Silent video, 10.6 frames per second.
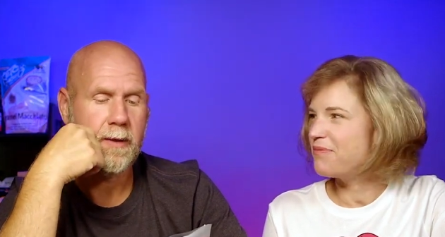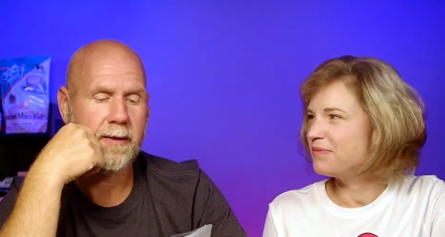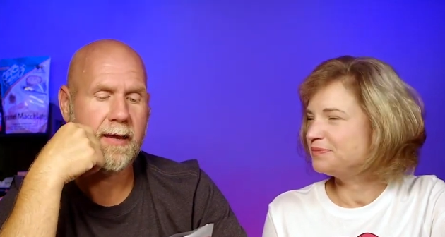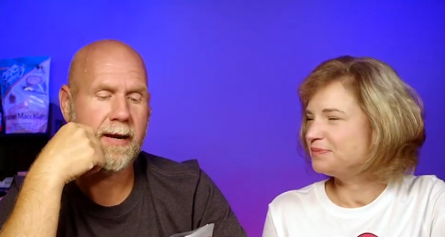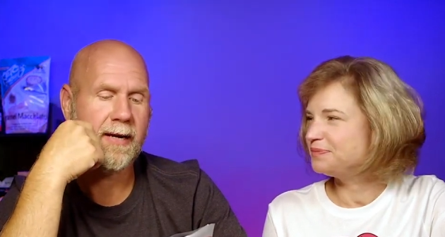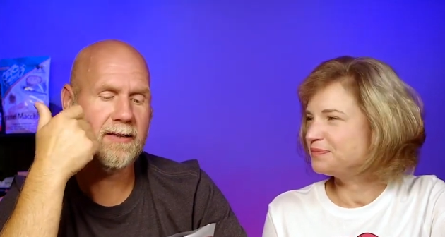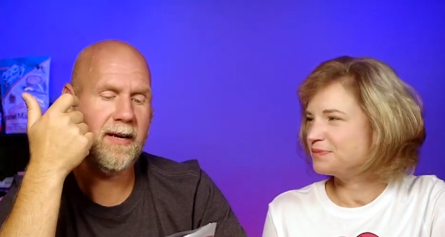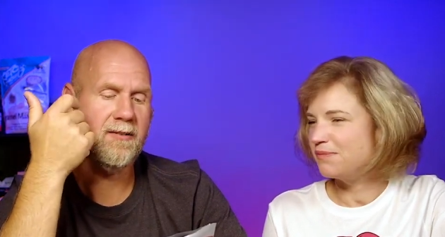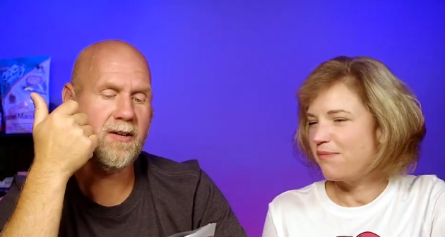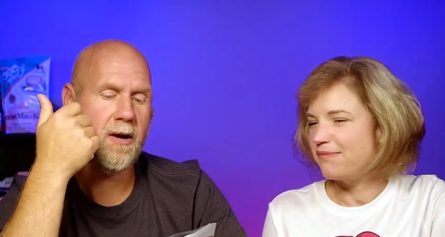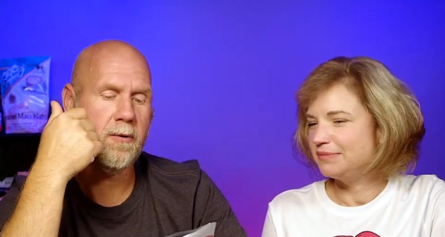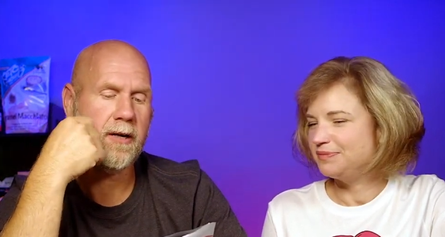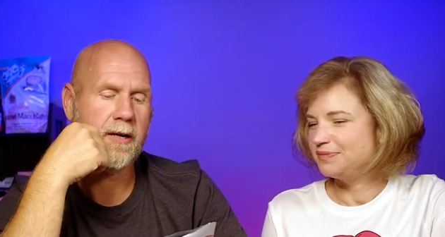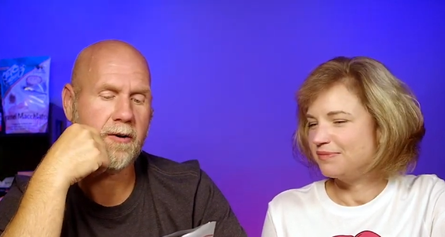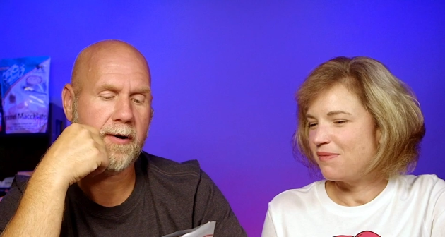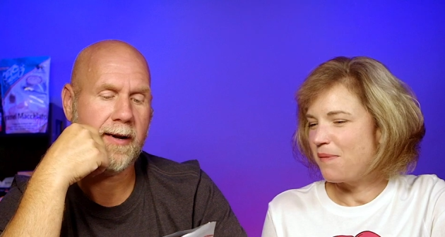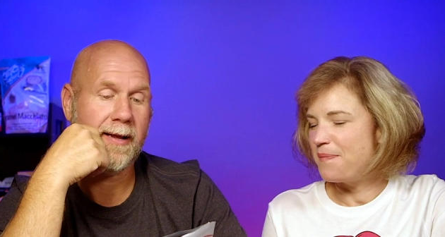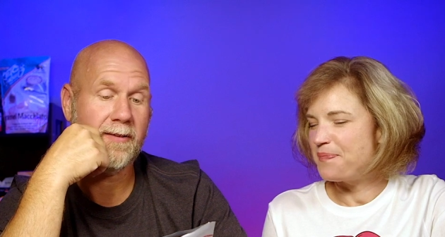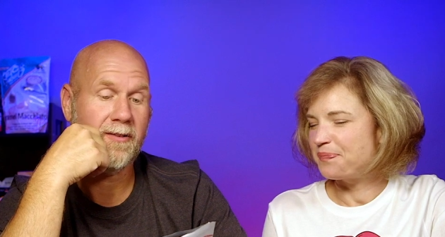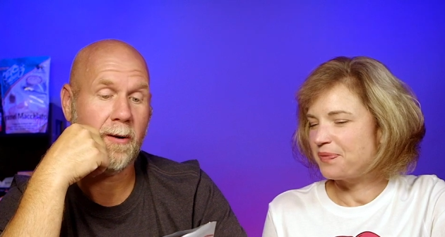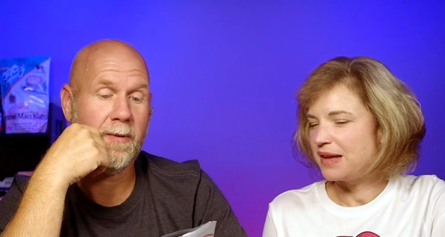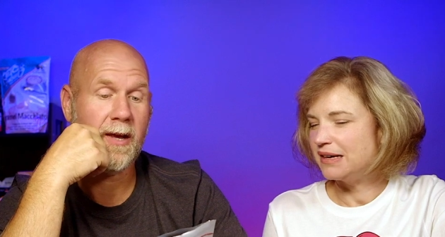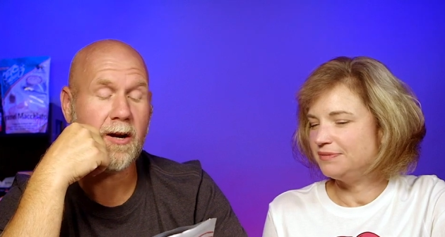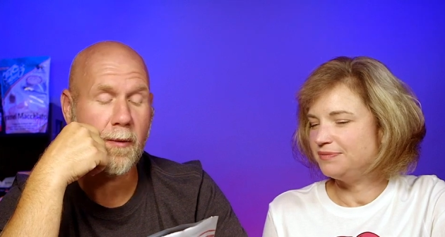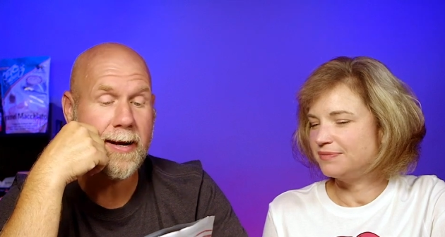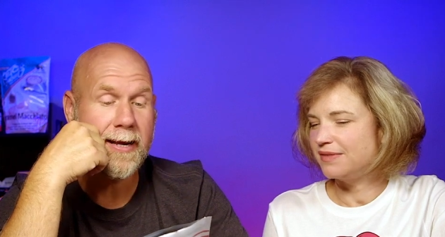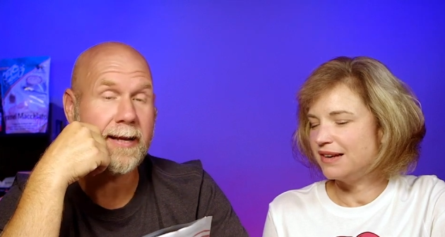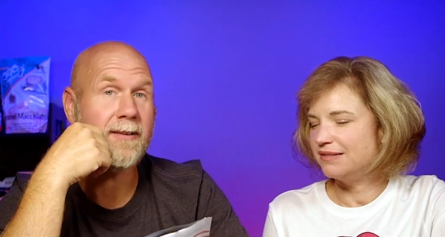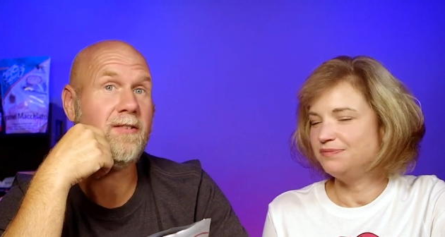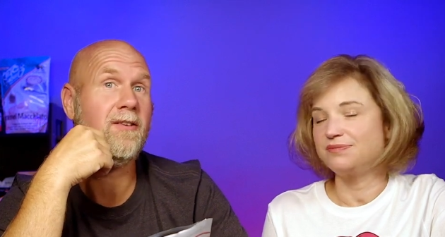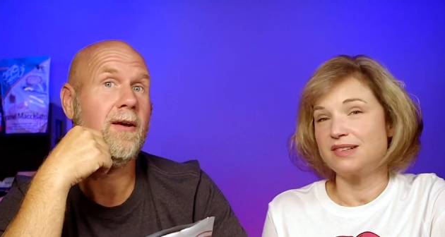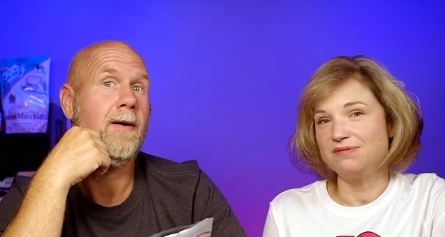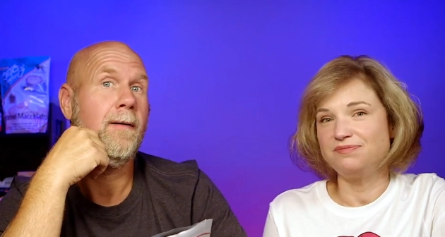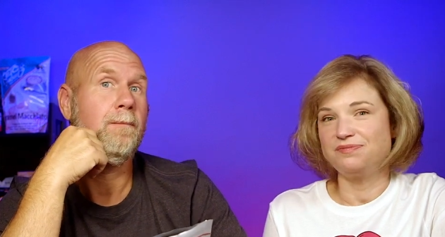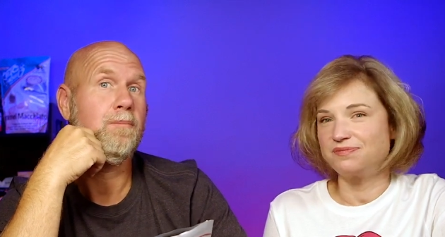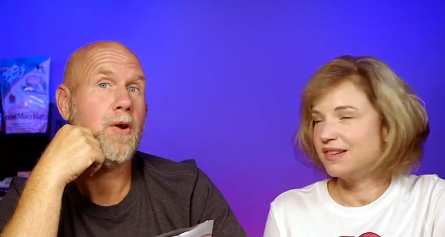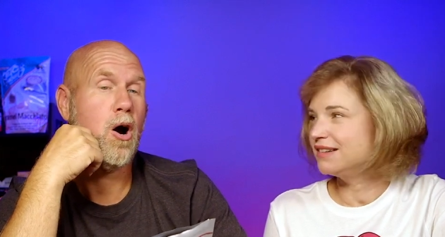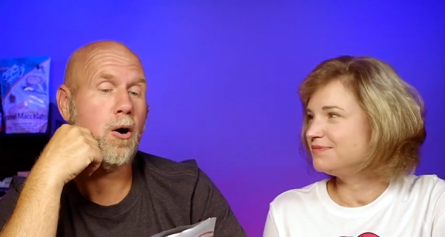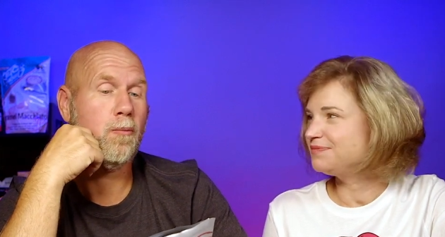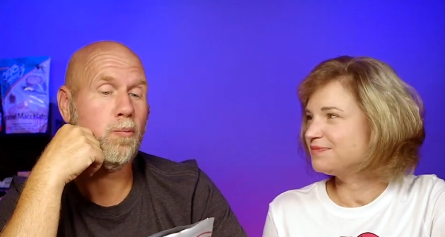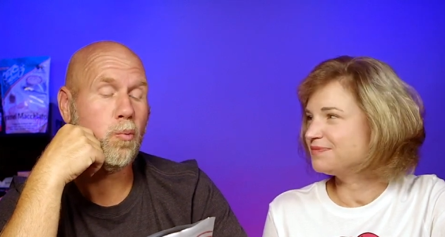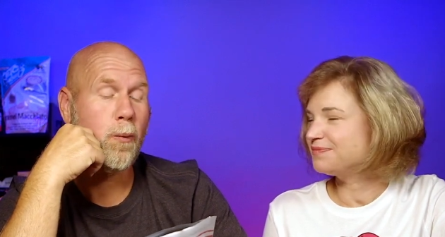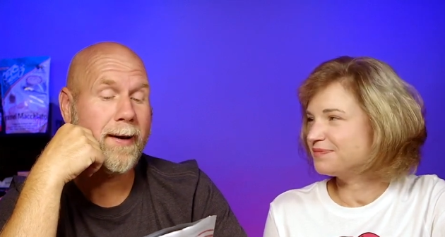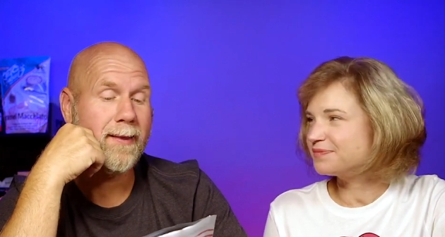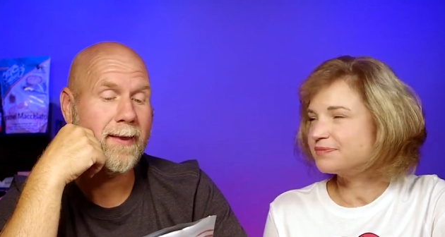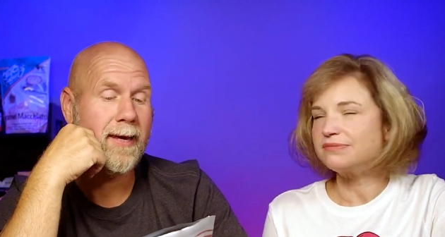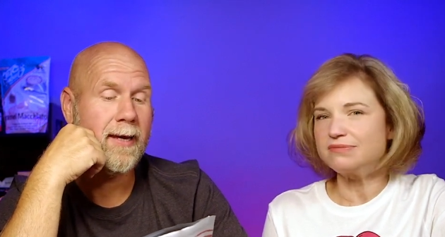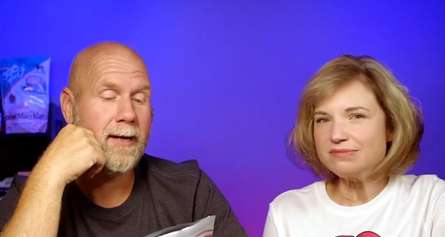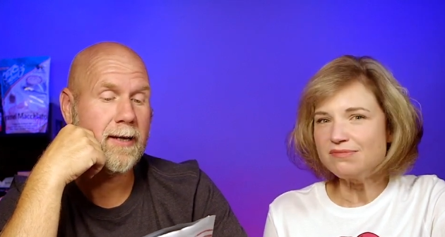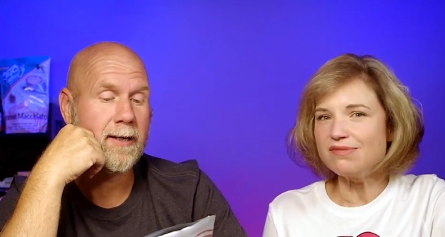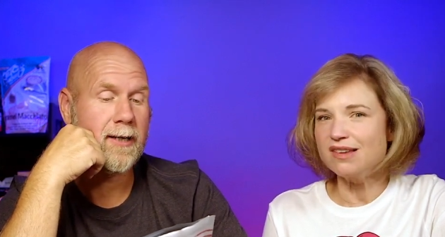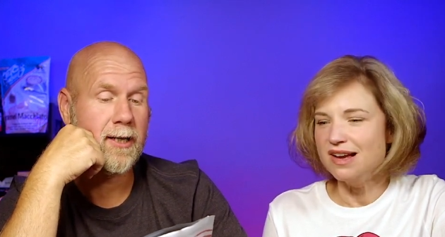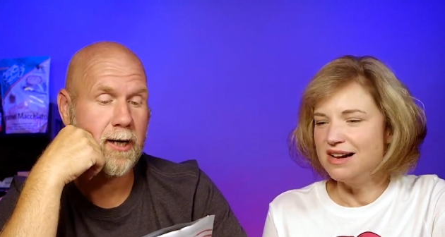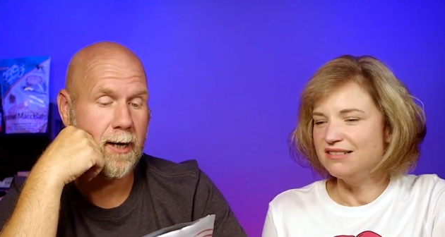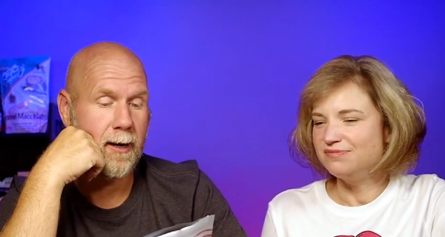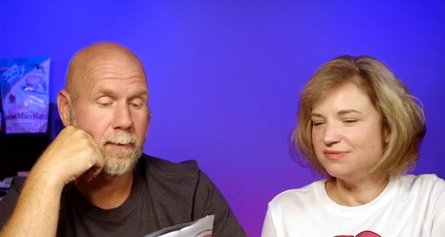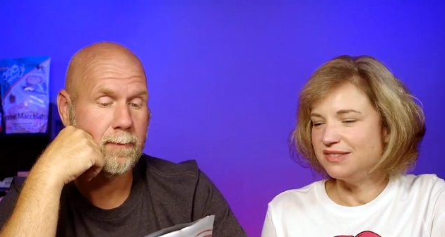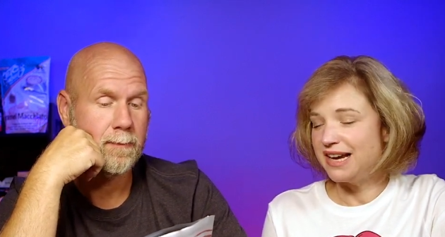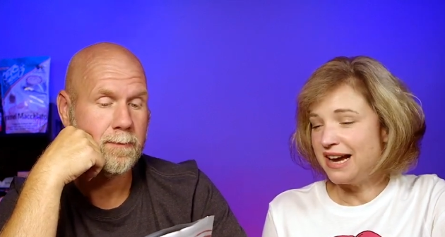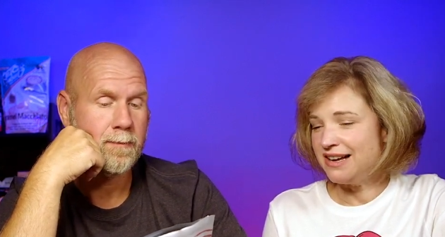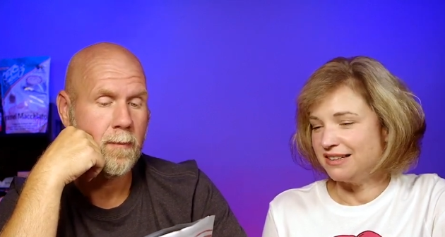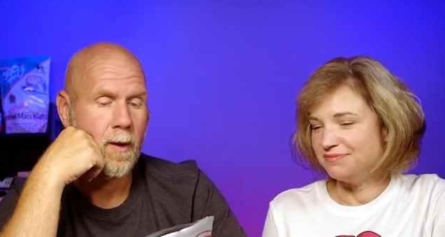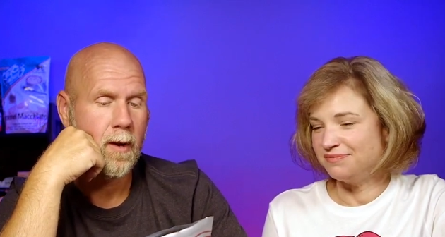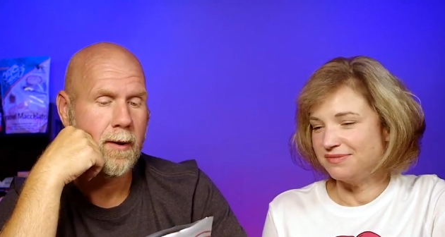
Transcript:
Speaker 1: and then it contains coconut ingredients. So the ingredients are really good.
Speaker 2: Yeah.